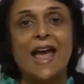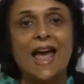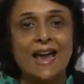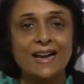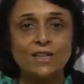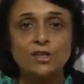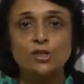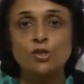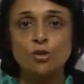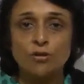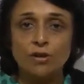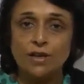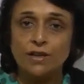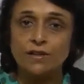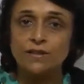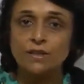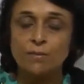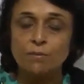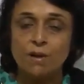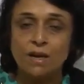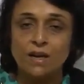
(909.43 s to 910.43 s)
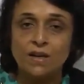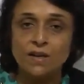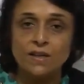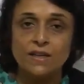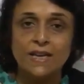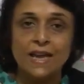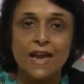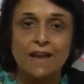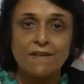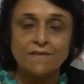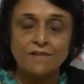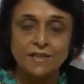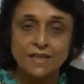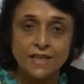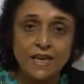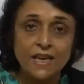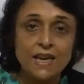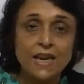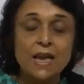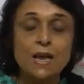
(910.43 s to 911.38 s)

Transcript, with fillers: actually in the buccal cavity,